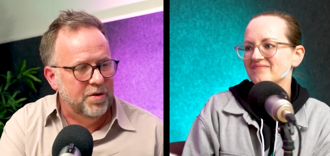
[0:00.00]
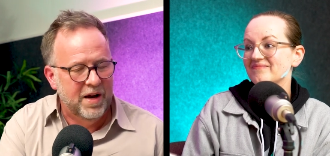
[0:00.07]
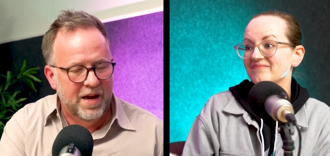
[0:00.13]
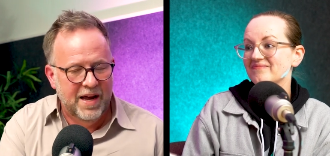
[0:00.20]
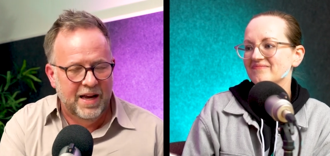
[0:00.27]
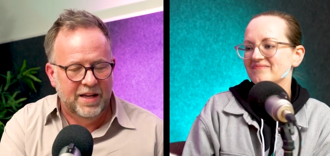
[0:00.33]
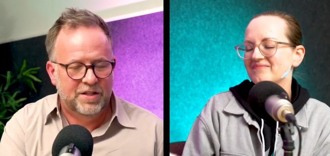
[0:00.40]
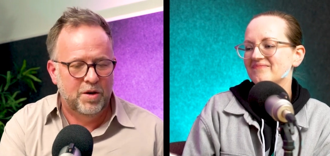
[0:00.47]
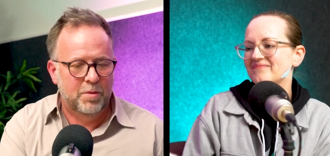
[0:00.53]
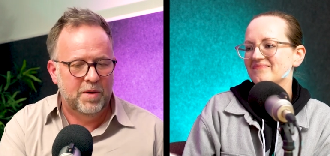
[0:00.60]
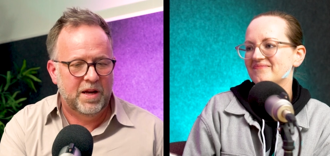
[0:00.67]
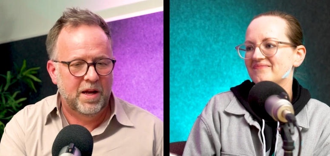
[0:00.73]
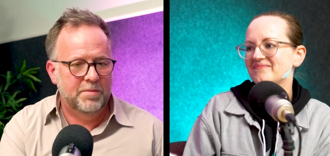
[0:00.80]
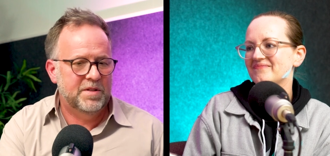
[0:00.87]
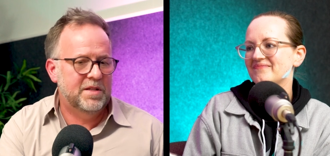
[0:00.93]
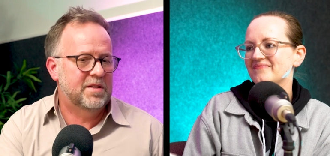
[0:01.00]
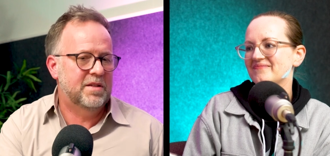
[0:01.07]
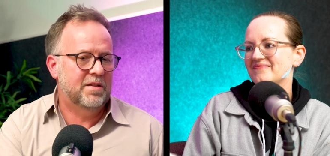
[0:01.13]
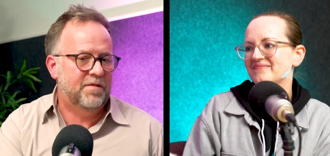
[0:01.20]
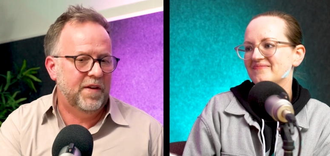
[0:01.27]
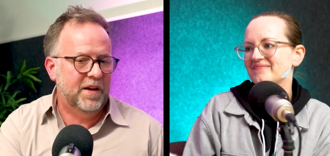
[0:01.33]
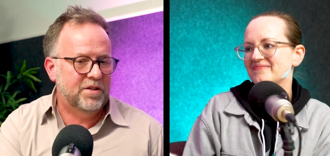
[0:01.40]
Speaker 1: Mm. And so it becomes this
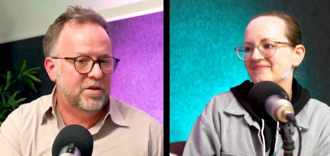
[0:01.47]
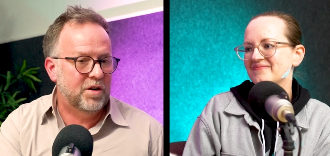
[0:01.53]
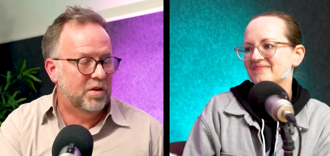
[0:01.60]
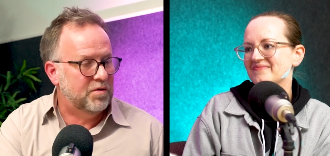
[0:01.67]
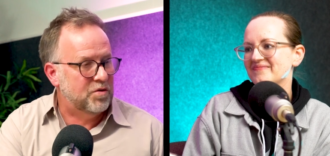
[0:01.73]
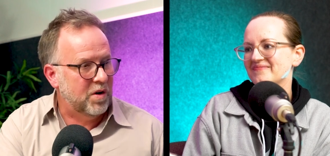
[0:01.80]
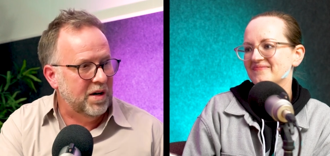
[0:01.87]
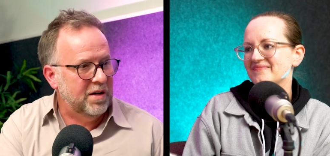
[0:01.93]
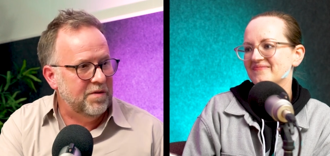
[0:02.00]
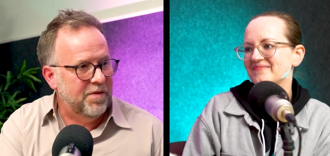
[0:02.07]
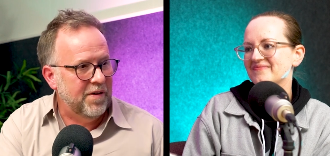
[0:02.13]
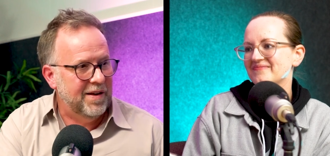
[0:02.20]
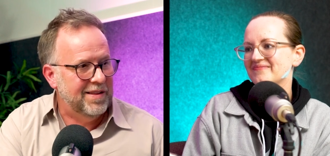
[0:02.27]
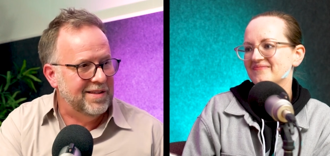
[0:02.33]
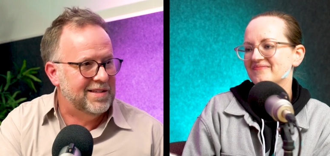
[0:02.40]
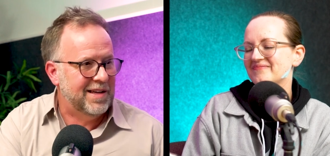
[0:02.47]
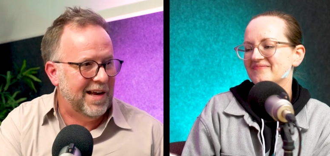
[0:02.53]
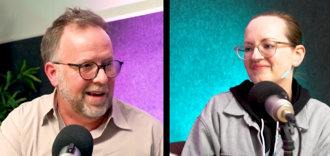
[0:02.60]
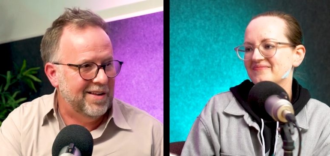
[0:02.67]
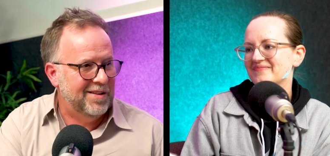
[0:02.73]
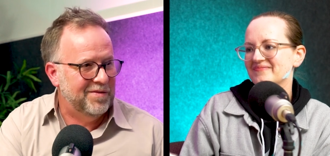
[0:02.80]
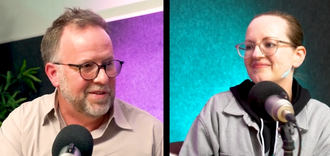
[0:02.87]
adventure of trying to find this
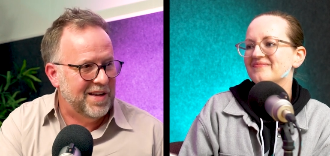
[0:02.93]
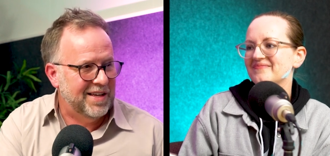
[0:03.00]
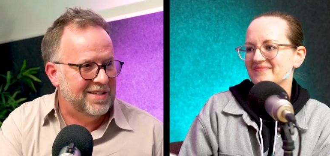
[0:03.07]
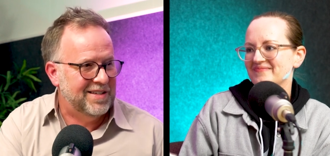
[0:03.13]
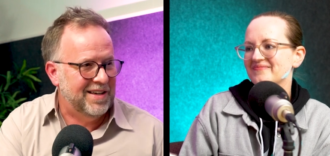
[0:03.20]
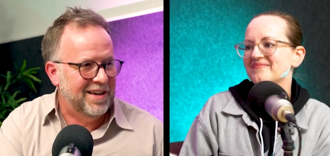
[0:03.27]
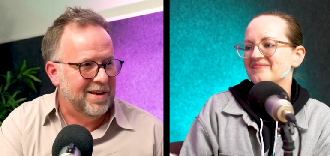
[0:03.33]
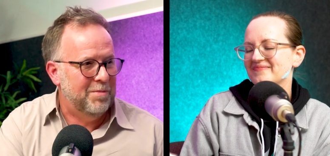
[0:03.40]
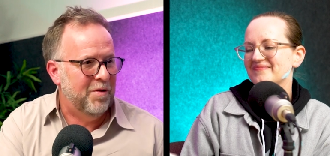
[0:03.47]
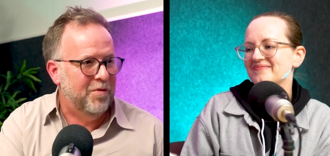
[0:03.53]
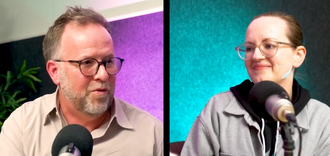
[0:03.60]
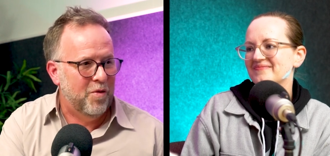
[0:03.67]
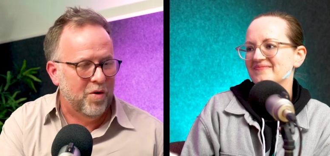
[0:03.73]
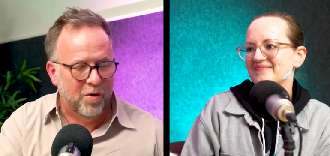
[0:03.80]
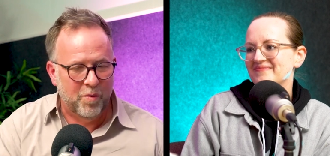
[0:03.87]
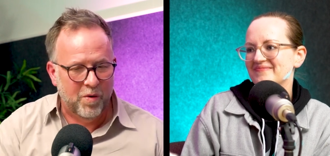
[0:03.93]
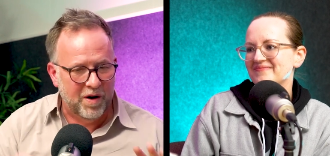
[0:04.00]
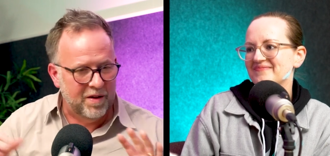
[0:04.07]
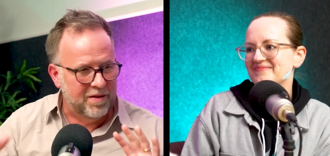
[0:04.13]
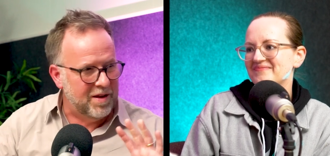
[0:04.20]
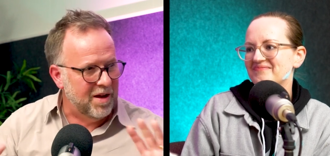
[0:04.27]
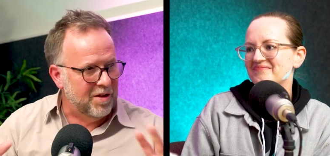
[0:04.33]
dial of destiny before one of
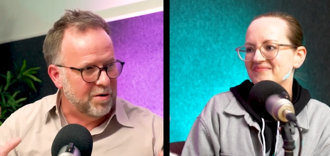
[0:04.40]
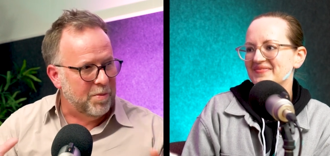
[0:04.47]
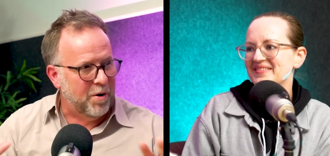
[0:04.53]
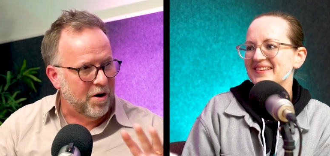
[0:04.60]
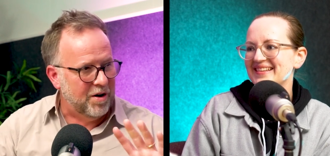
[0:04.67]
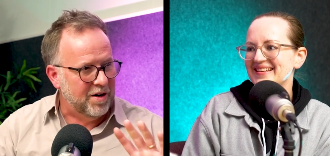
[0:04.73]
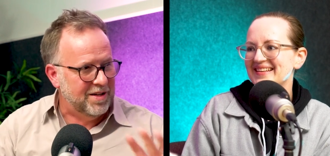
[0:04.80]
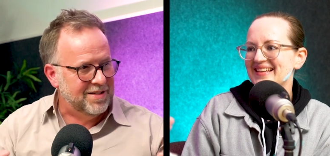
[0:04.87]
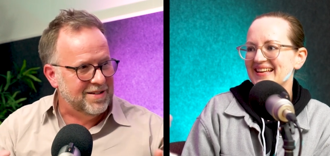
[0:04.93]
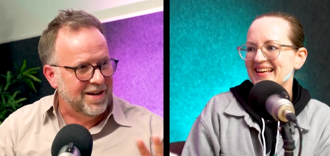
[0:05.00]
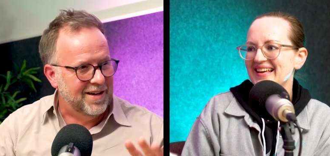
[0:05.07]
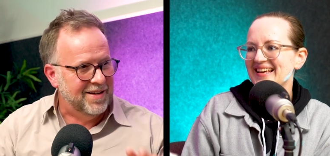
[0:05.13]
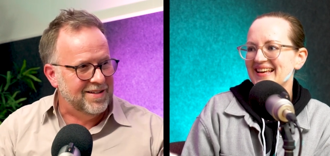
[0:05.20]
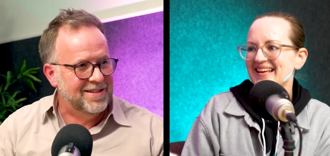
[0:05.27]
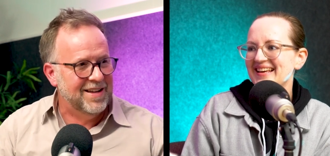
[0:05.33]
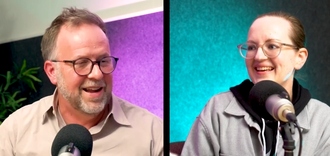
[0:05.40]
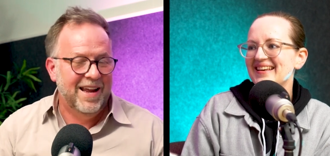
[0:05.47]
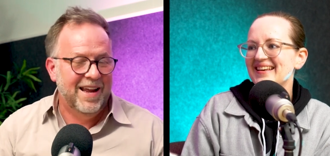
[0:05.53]
the other parties does.